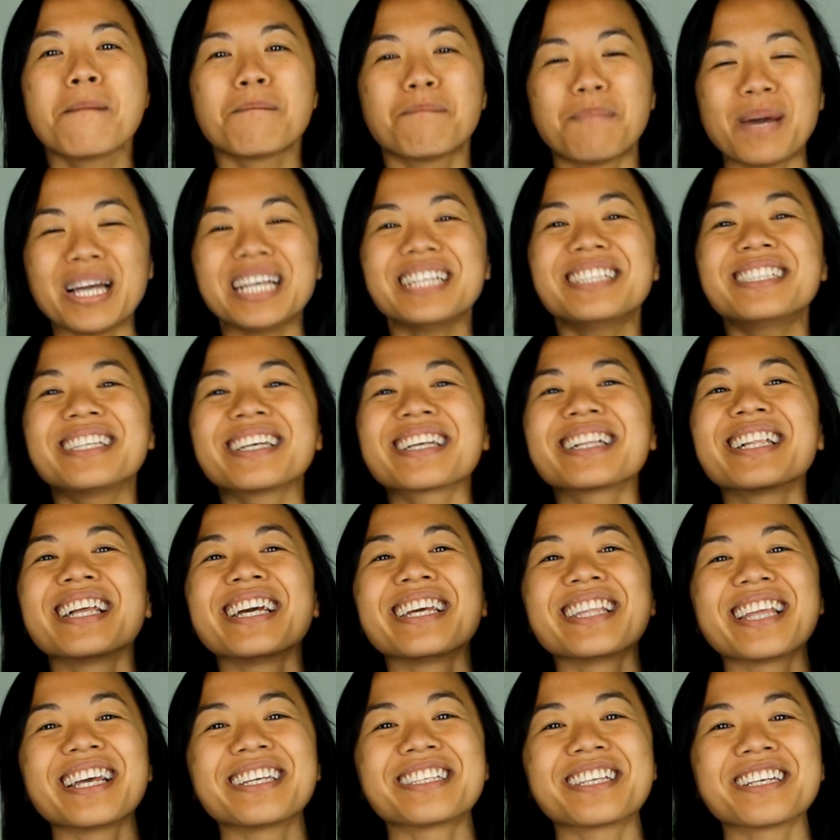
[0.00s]
Basically,
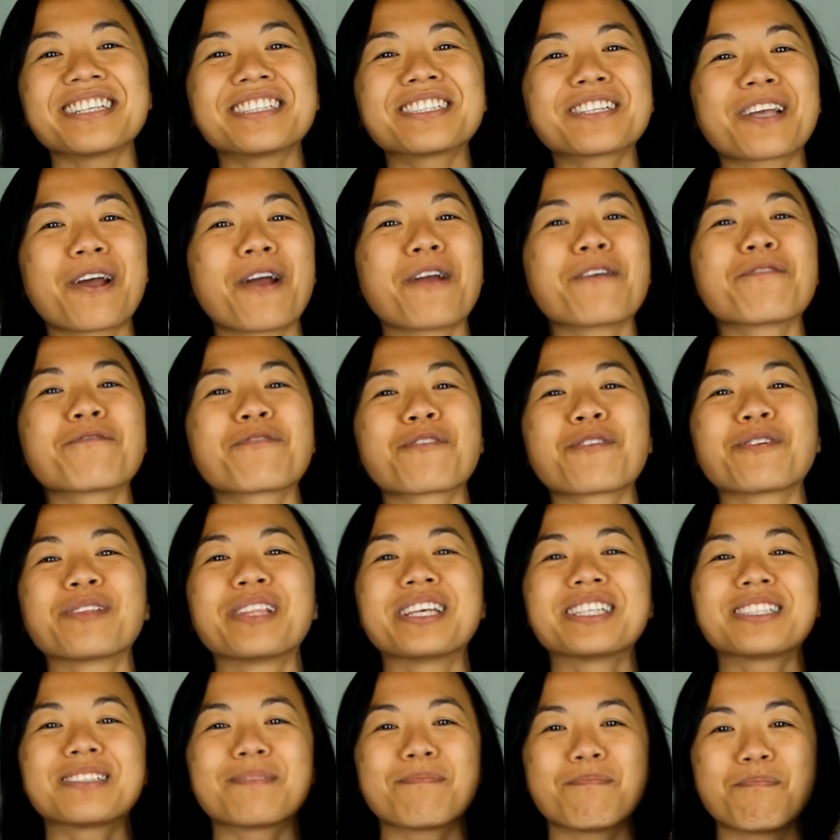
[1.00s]
they're just going through
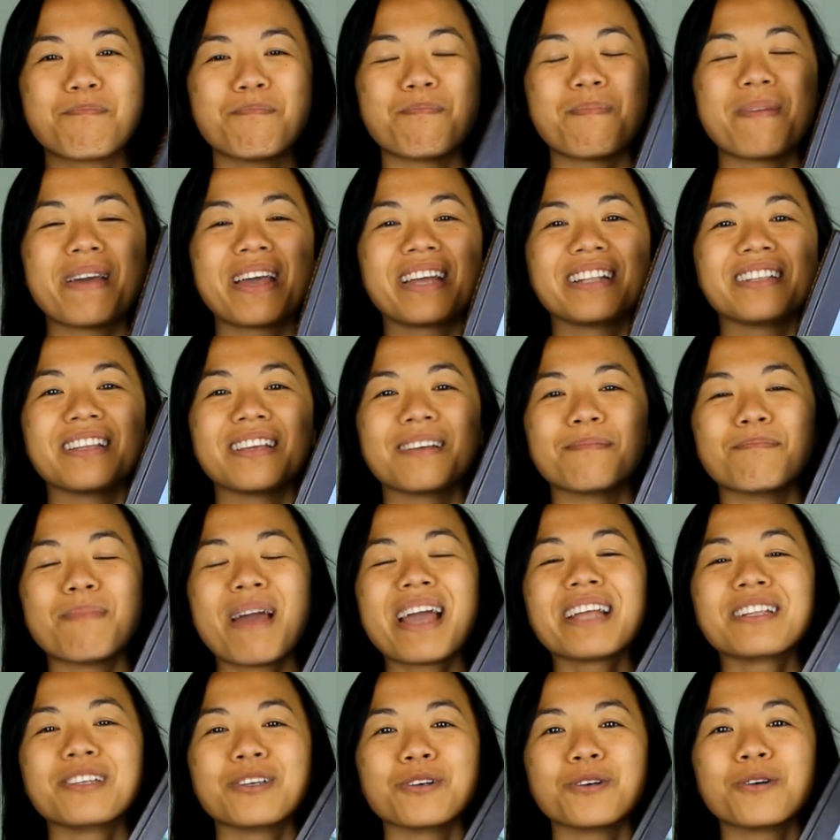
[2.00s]
this
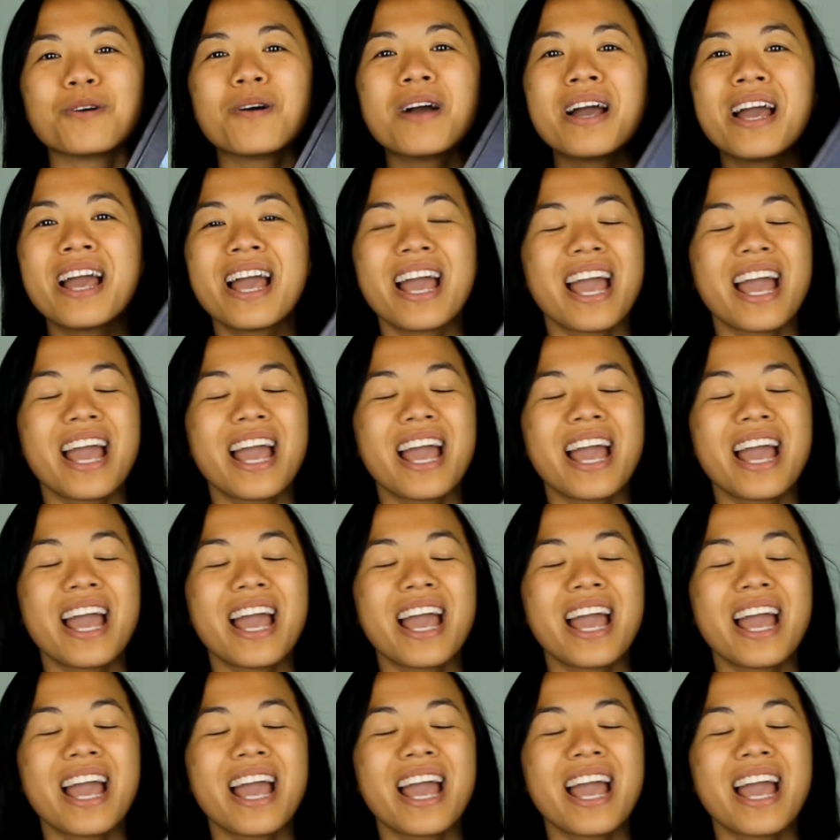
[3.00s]
manual,